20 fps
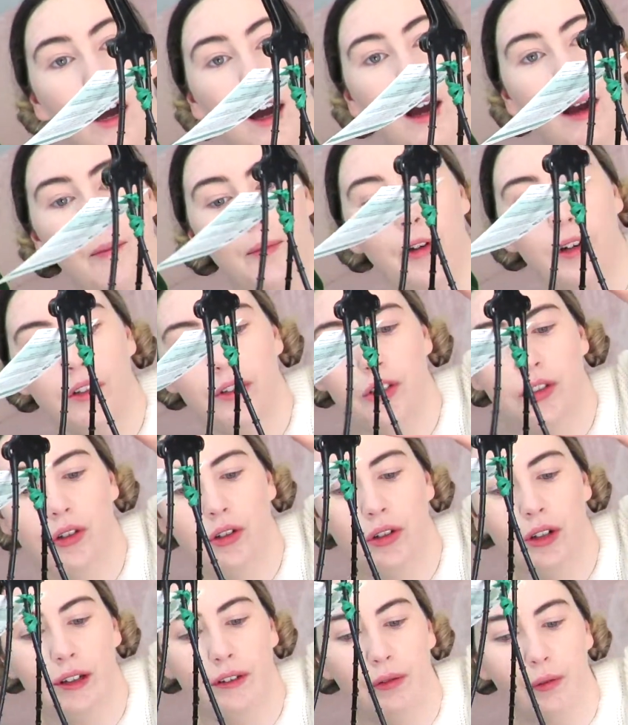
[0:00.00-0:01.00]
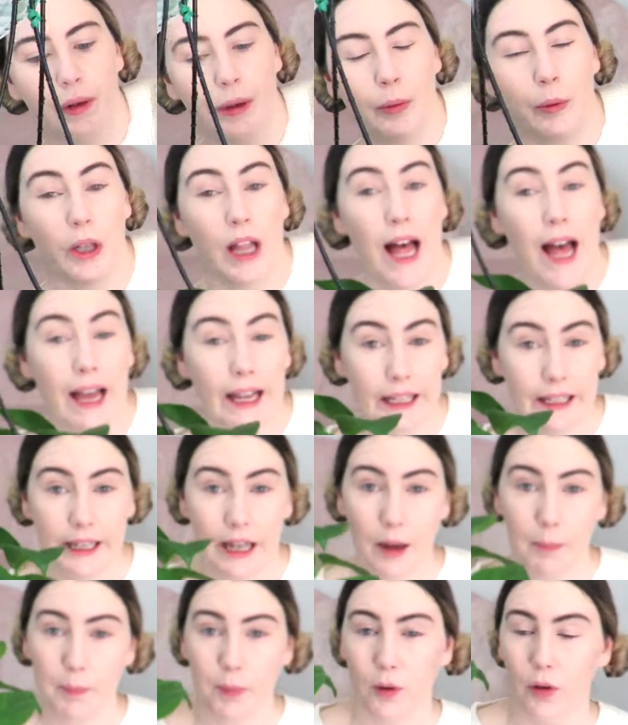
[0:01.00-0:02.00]
I'm not sure if we will hang it
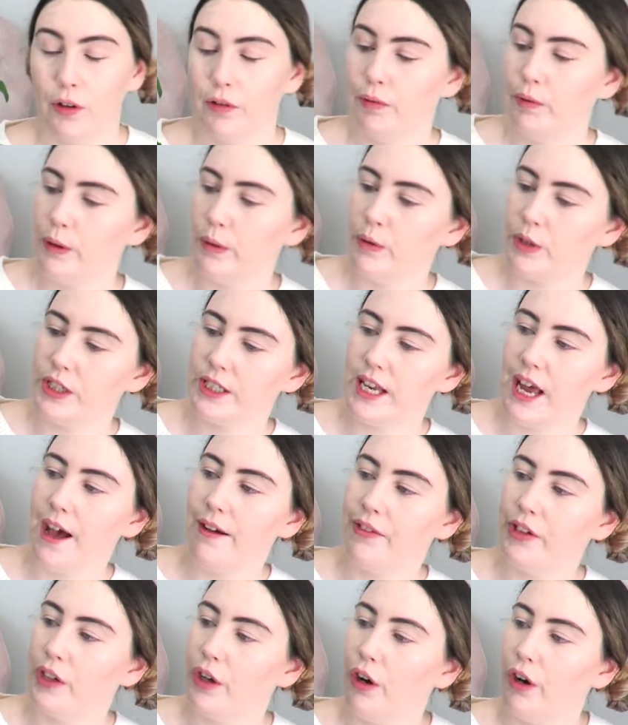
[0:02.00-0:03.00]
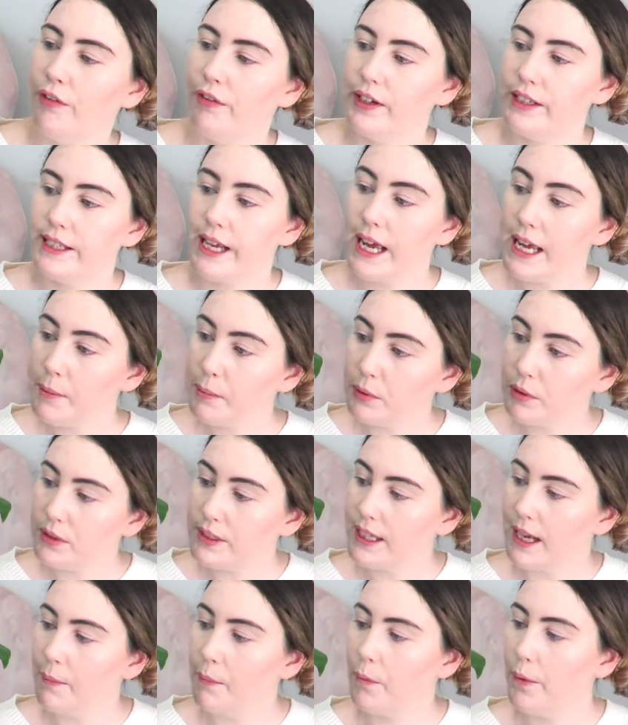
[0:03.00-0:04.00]
up or if we will just have it off a table
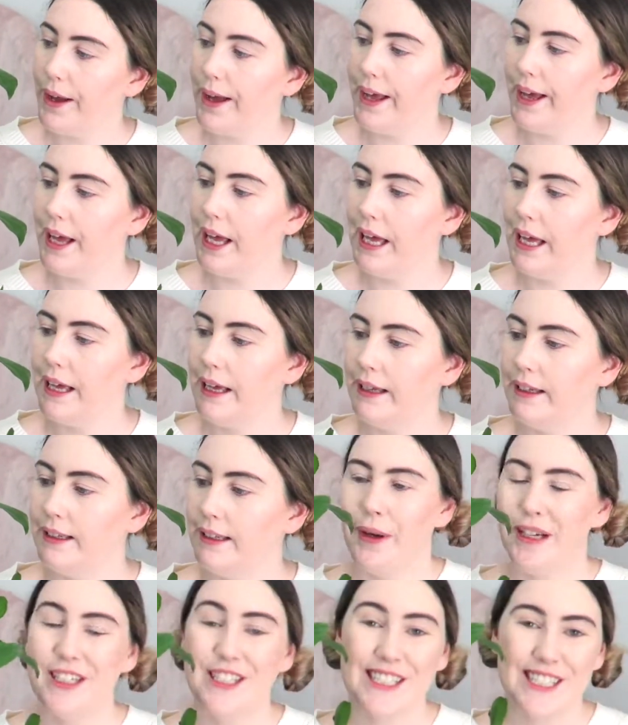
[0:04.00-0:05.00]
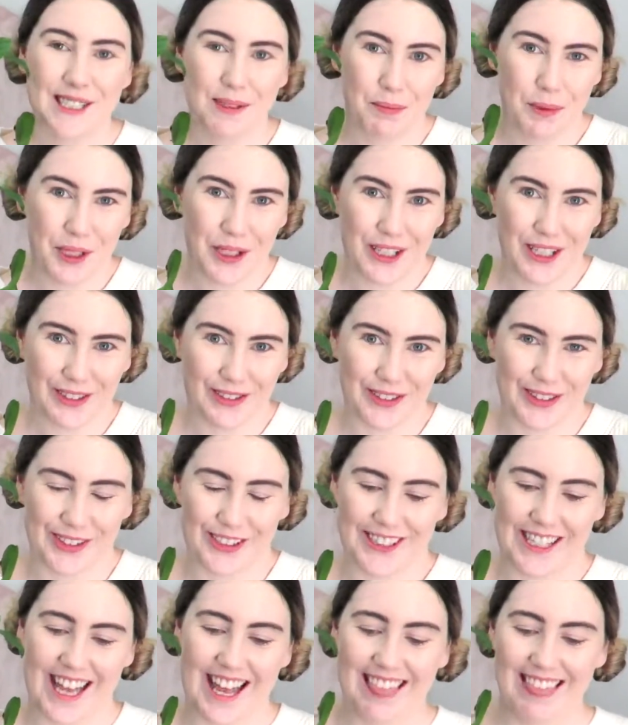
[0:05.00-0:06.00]
somewhere, but she's
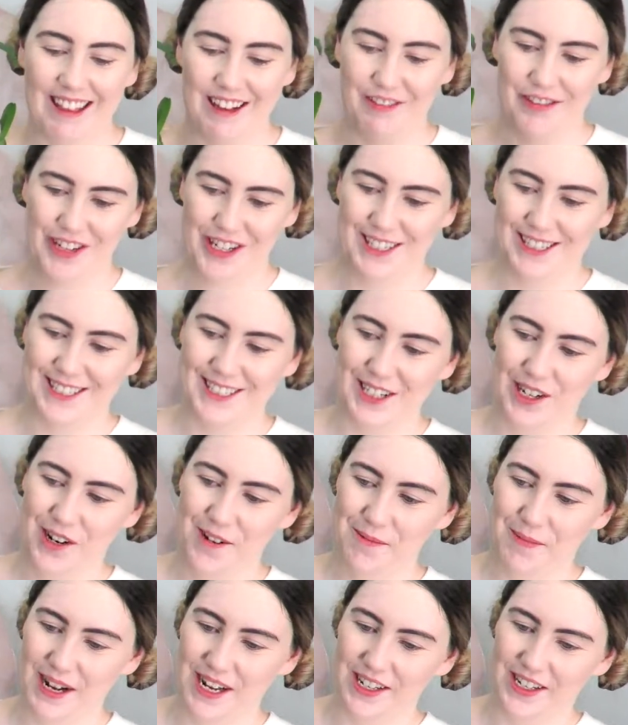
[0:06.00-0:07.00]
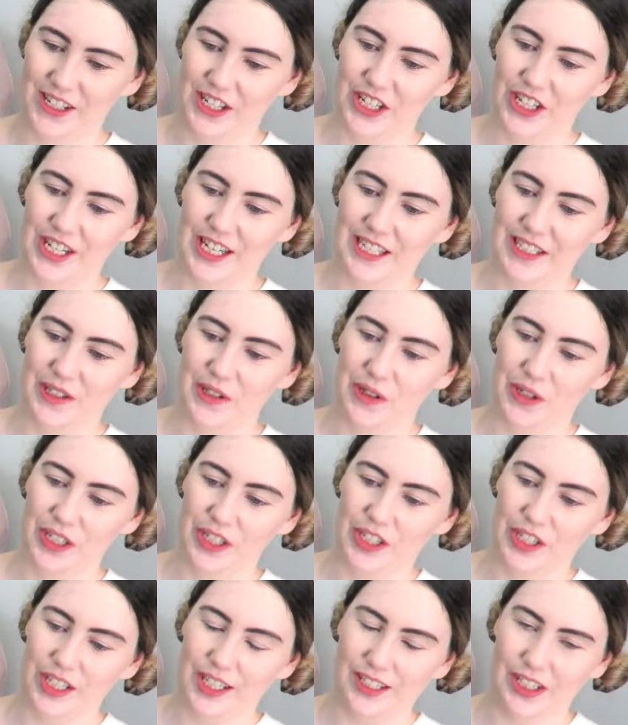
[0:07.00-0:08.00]
beautiful. I love her so much. She's
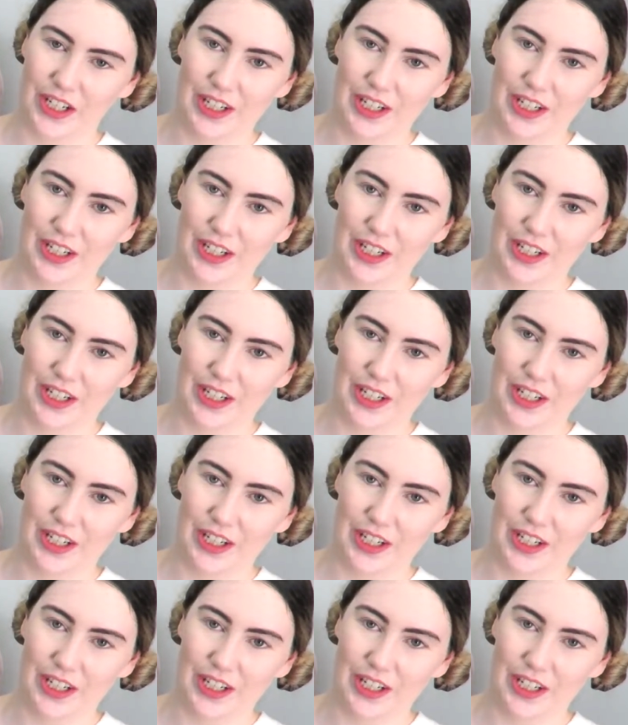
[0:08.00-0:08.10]
gorgeous.